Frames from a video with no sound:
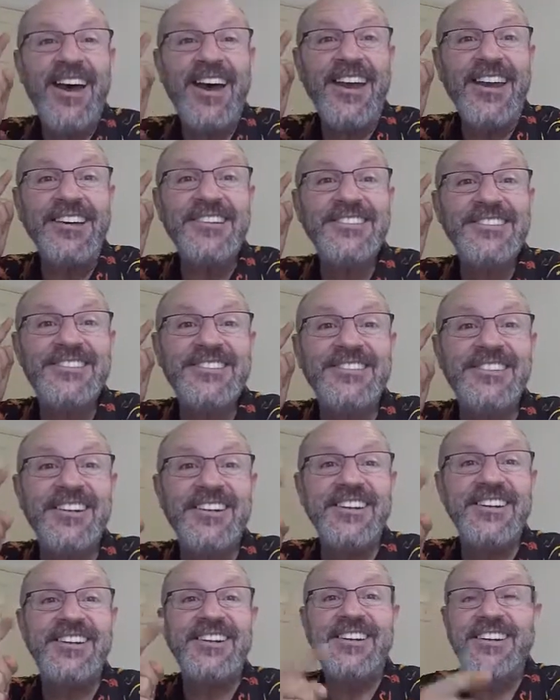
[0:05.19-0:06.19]

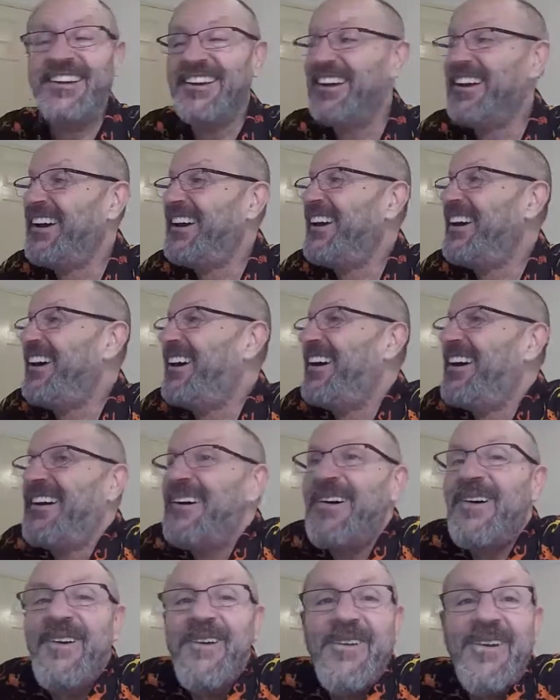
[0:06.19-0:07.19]
HZ.
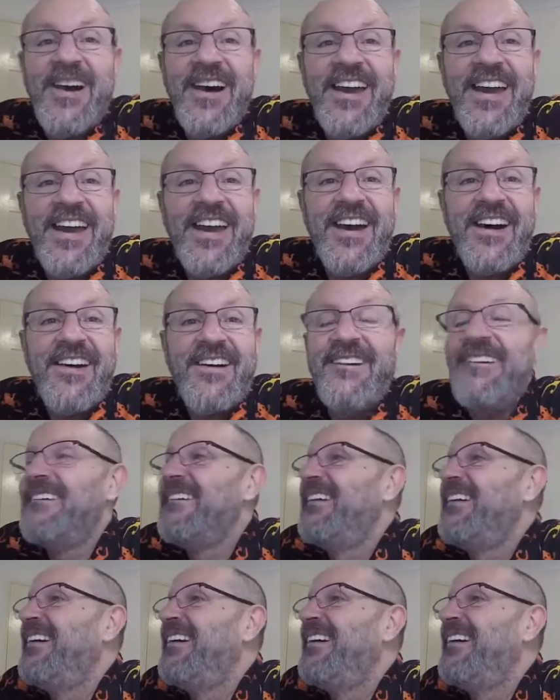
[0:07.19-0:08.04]
Wow.